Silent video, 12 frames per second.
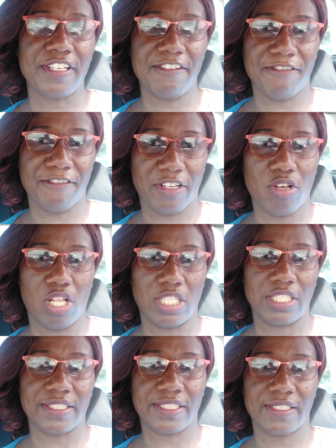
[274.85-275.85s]

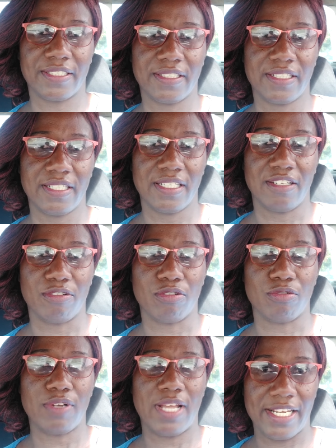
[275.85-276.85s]
difficult
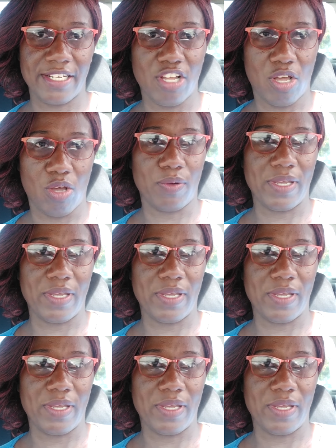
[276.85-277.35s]
right now.